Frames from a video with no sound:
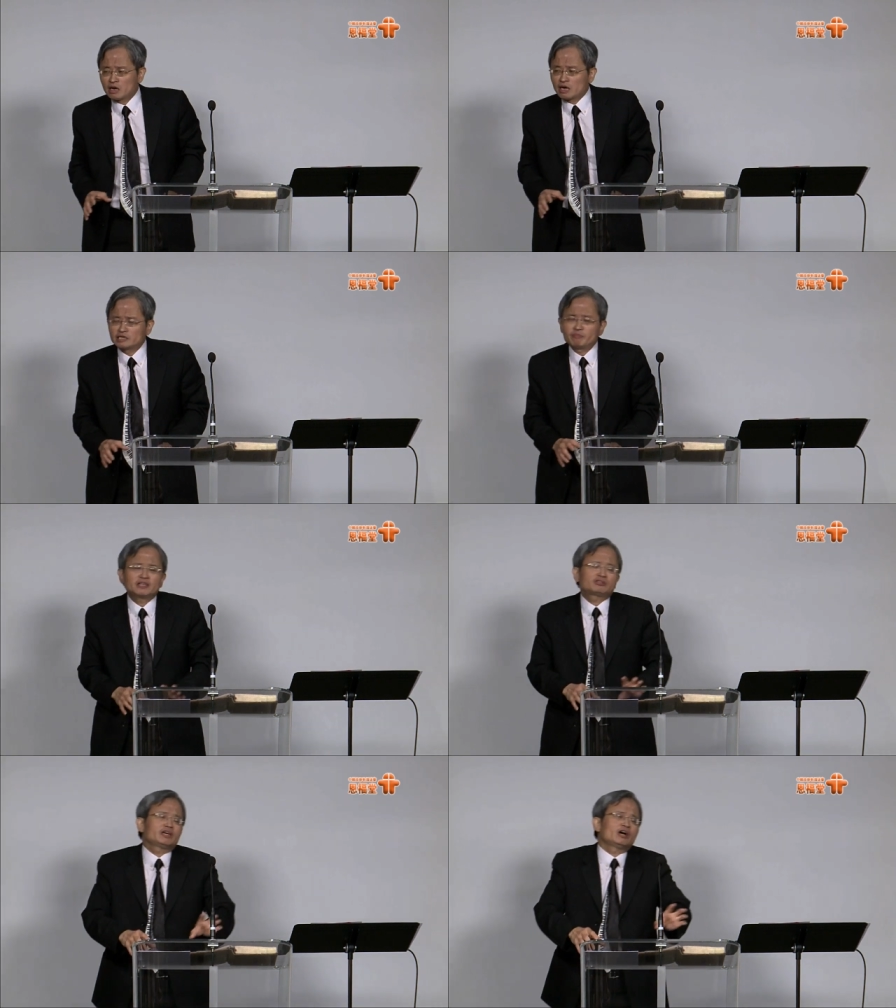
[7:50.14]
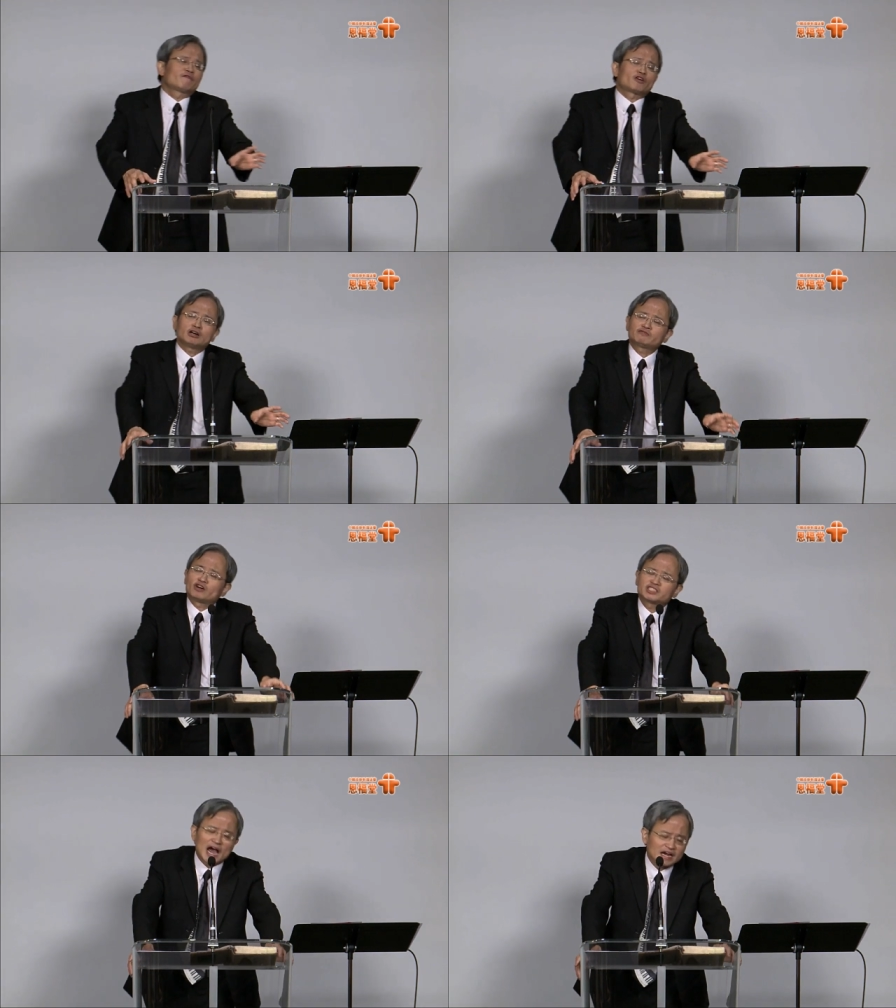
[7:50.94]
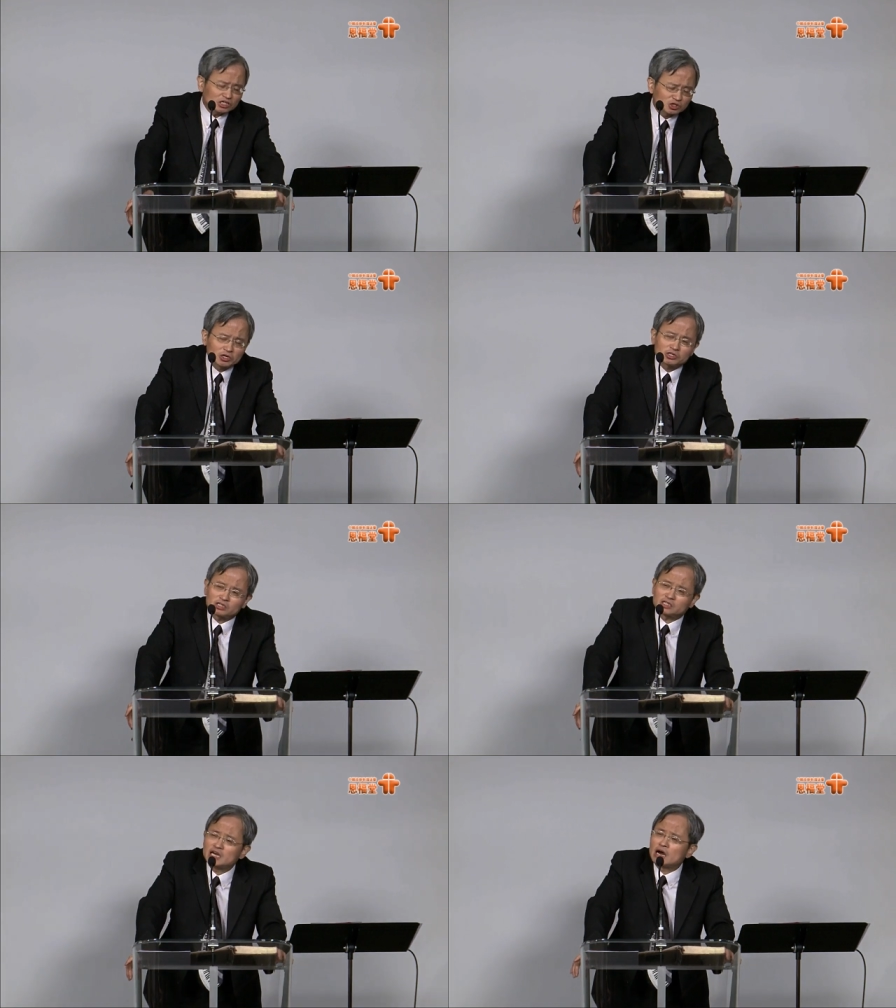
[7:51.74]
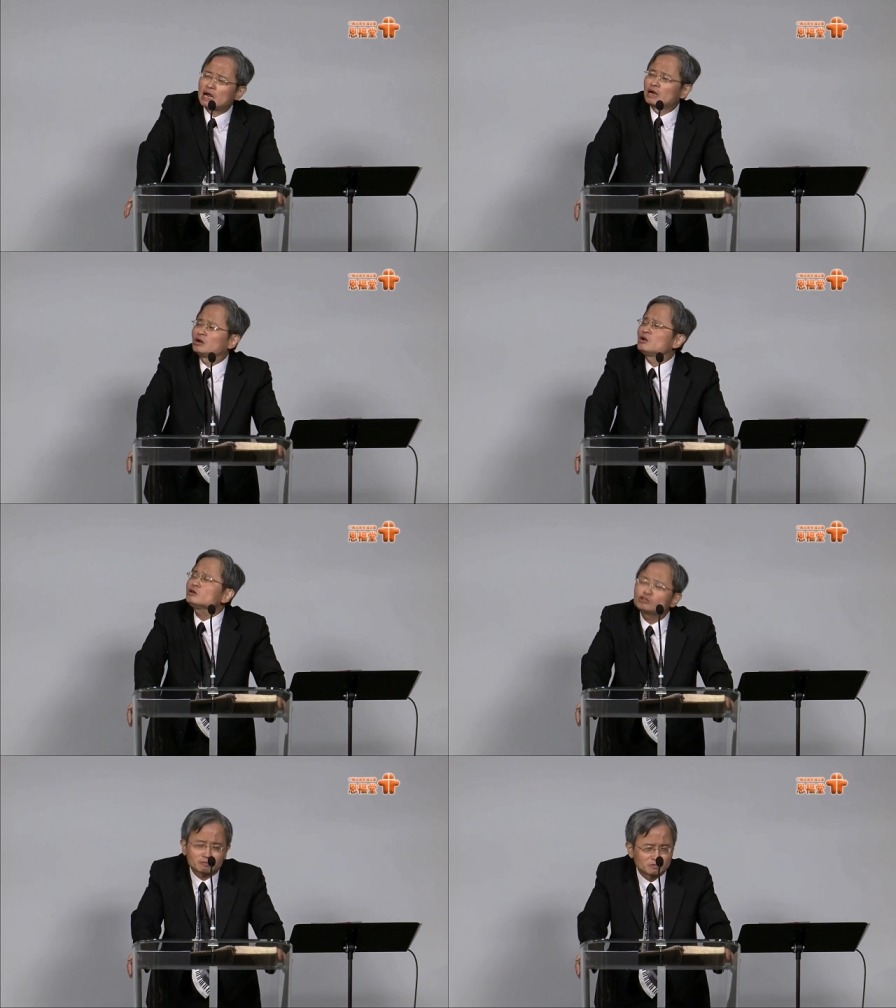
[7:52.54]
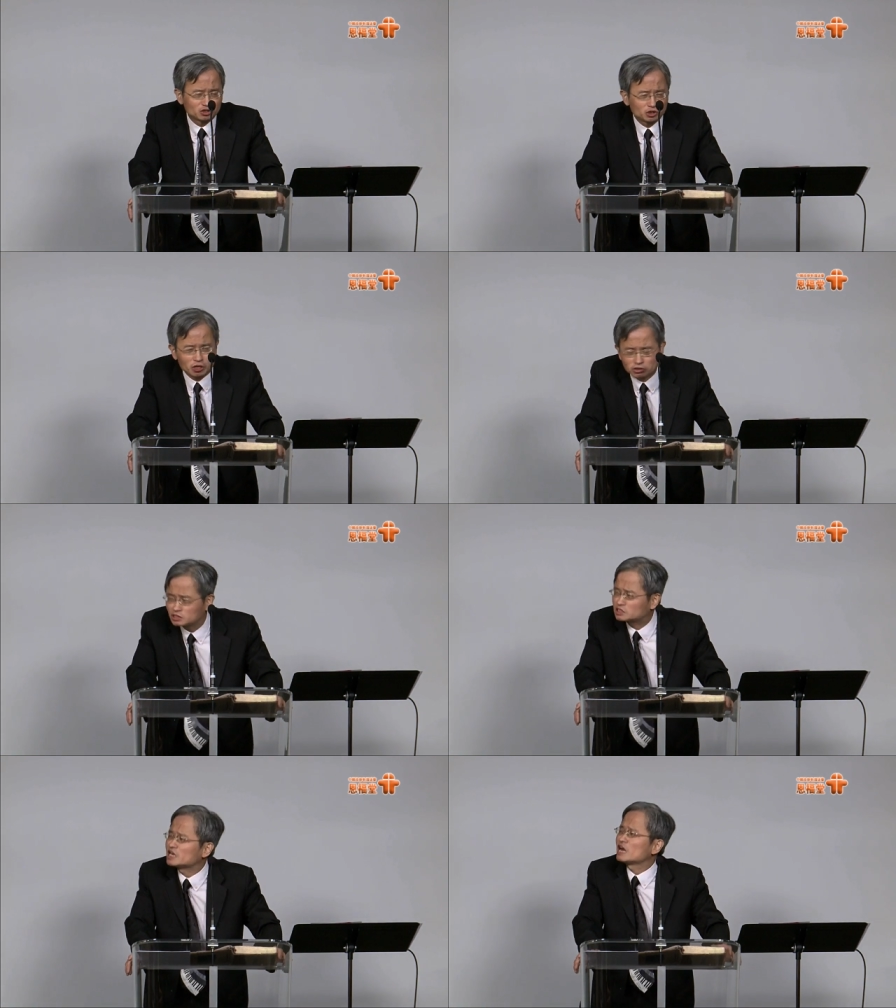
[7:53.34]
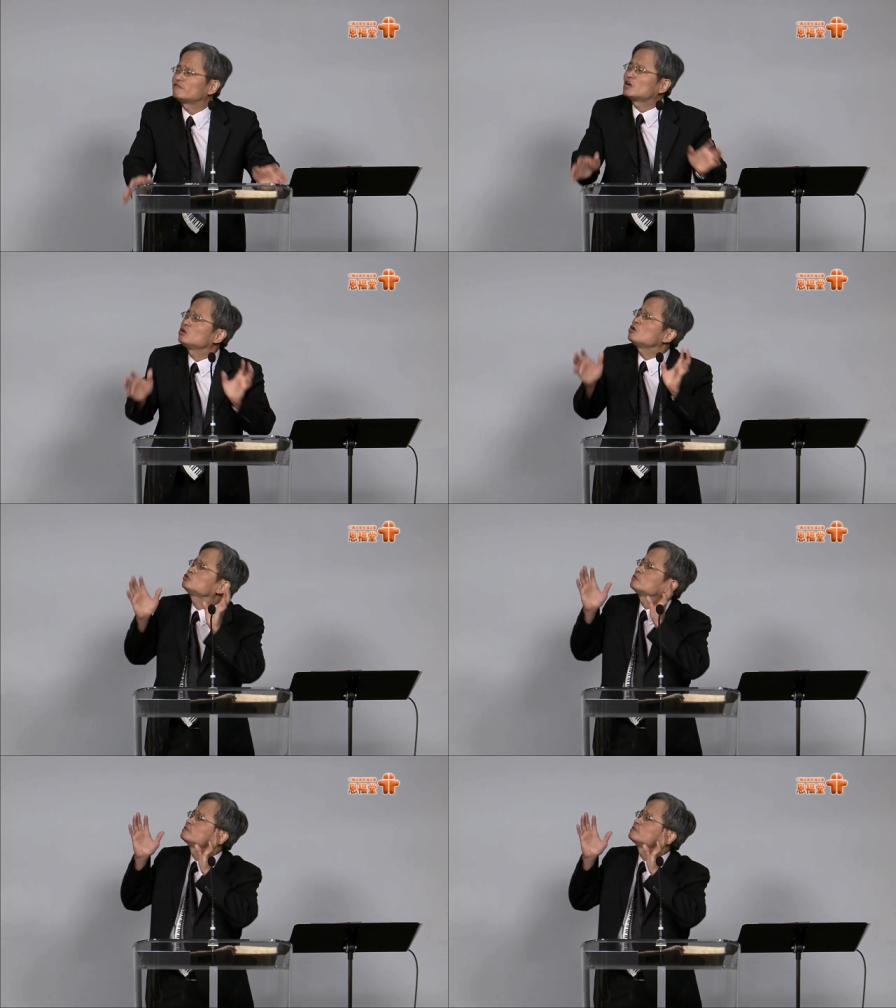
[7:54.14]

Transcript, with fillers: especially of course for Chinese churches. There are a lot of churches, they have a lot of